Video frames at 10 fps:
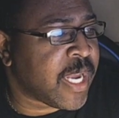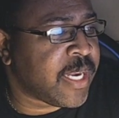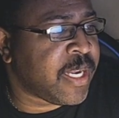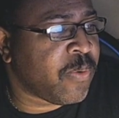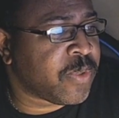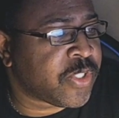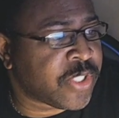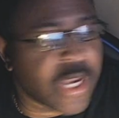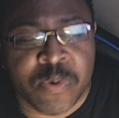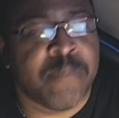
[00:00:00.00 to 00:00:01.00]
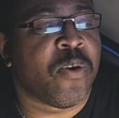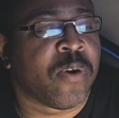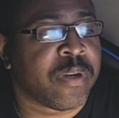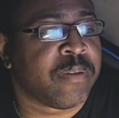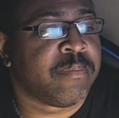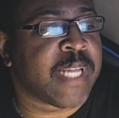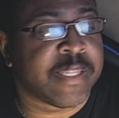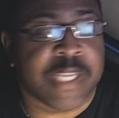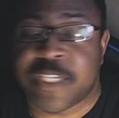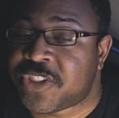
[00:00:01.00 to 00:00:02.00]
it was so important that
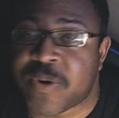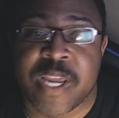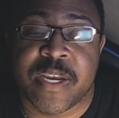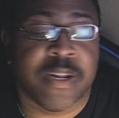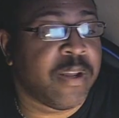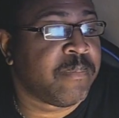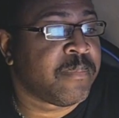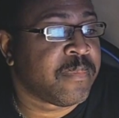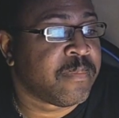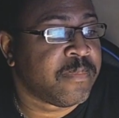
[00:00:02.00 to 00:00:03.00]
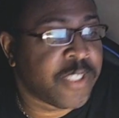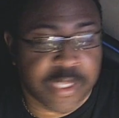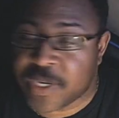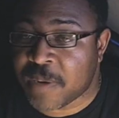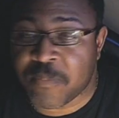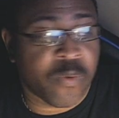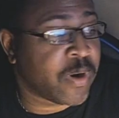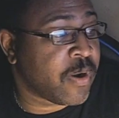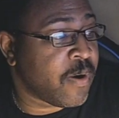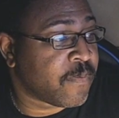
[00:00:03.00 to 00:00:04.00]
they traded up to the number 1
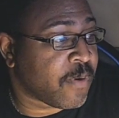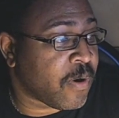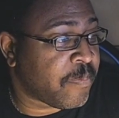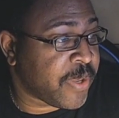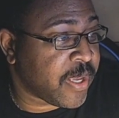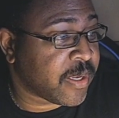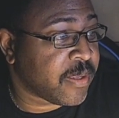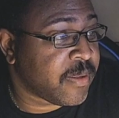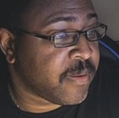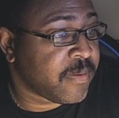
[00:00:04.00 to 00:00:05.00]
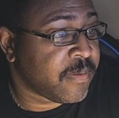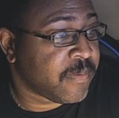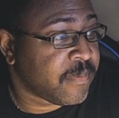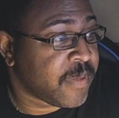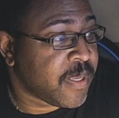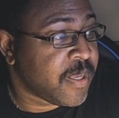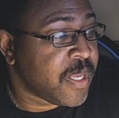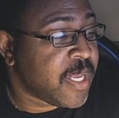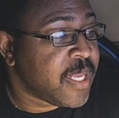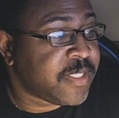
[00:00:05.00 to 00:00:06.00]
overall pick.
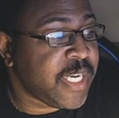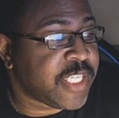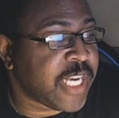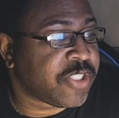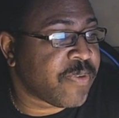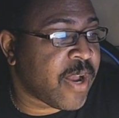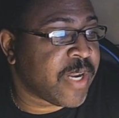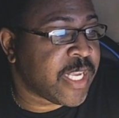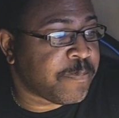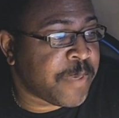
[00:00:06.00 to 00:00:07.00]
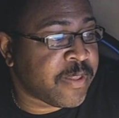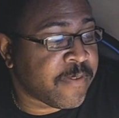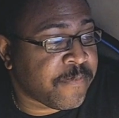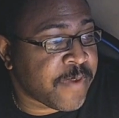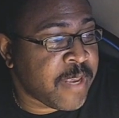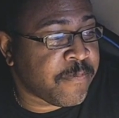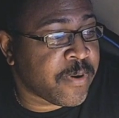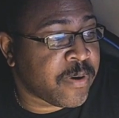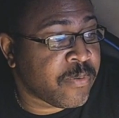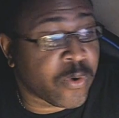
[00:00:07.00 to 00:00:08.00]
CJ Stroud has been the
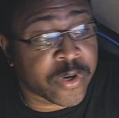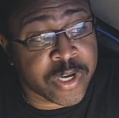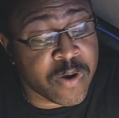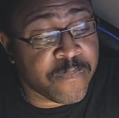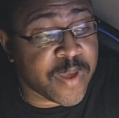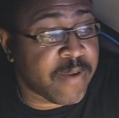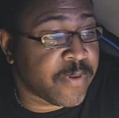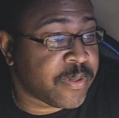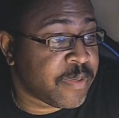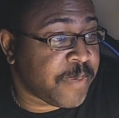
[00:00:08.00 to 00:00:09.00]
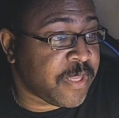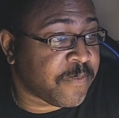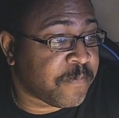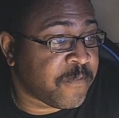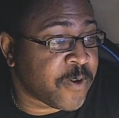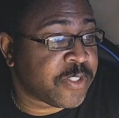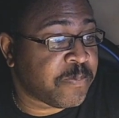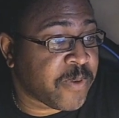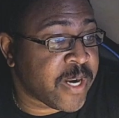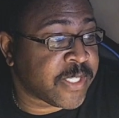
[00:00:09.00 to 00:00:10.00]
favorite or co-favorite to be the first
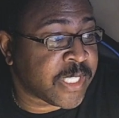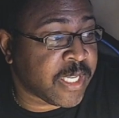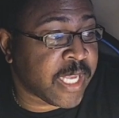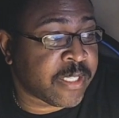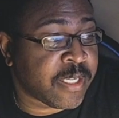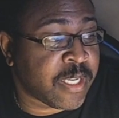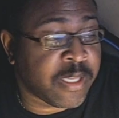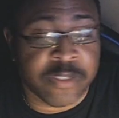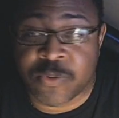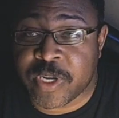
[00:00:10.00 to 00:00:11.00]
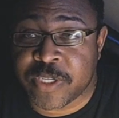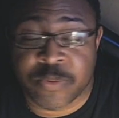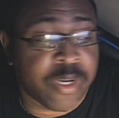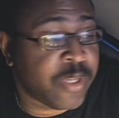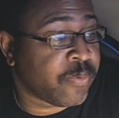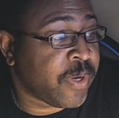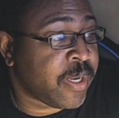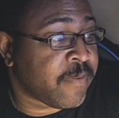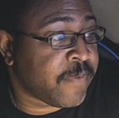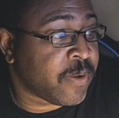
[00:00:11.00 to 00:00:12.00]
player selected in the 2023
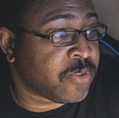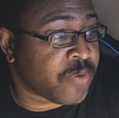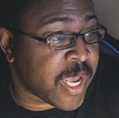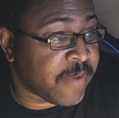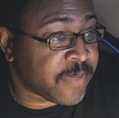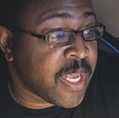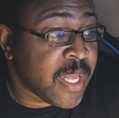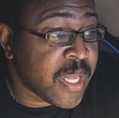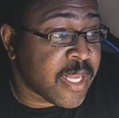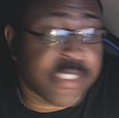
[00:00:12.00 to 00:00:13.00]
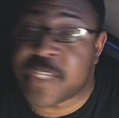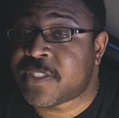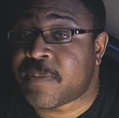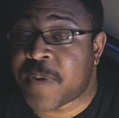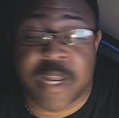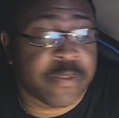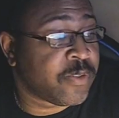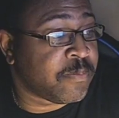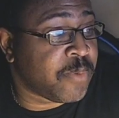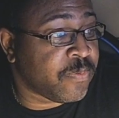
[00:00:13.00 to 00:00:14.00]
NFL Draft since the Panthers
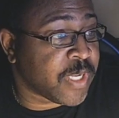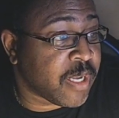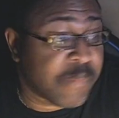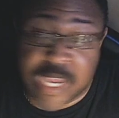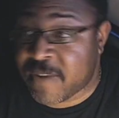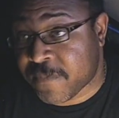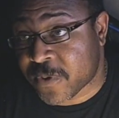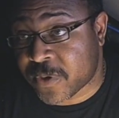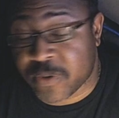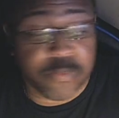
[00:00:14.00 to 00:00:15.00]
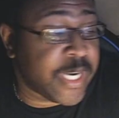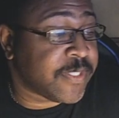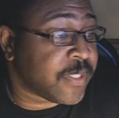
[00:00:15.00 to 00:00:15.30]
moved up, and for good reason.